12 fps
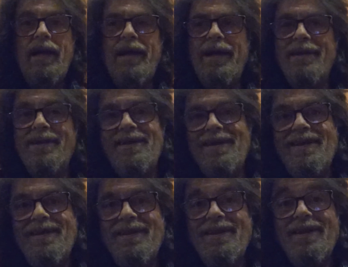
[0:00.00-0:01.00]
And,
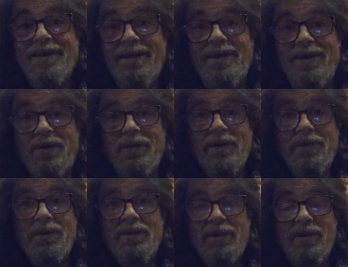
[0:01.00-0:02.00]
you know,
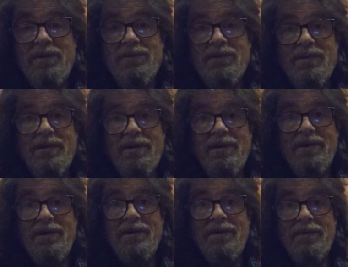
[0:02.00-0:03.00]
there, there, is,
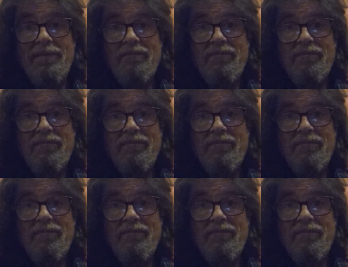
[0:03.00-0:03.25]
uh,